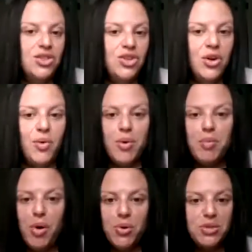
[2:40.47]
where we
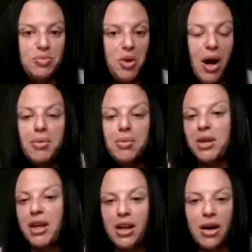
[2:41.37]
post
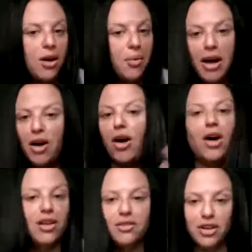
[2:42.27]
probably about
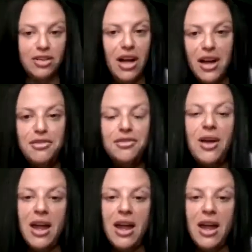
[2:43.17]
all of our life,